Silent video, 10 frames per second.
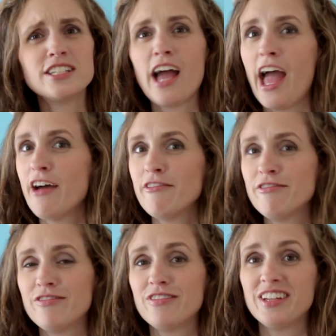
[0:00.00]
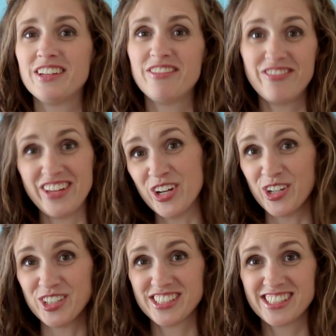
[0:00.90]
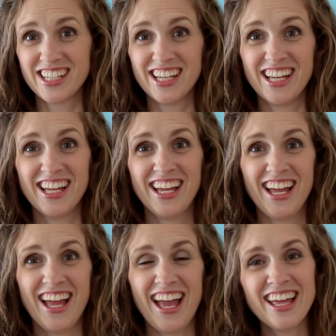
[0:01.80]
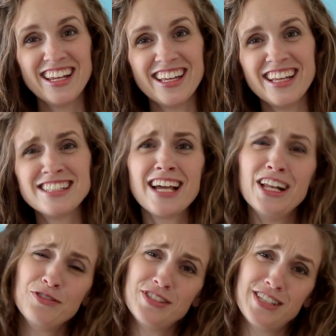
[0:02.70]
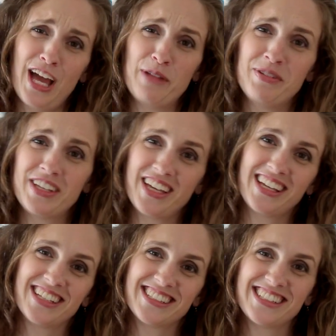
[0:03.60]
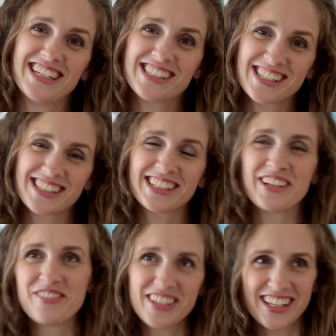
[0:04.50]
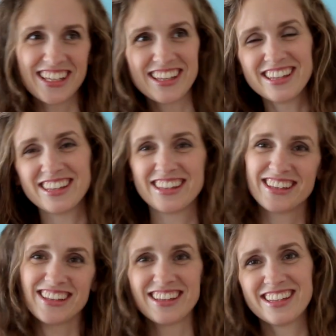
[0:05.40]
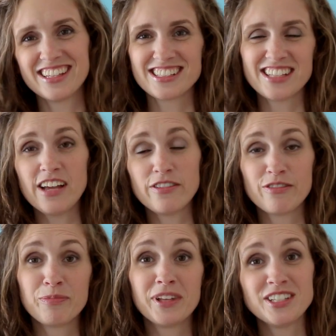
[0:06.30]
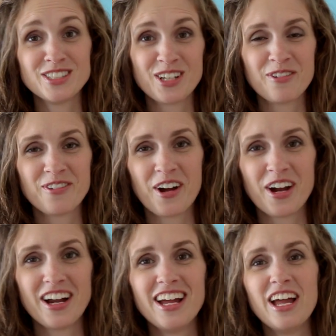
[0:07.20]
to have fears. And it's kind of sad because he's just lived in this life of bliss so far.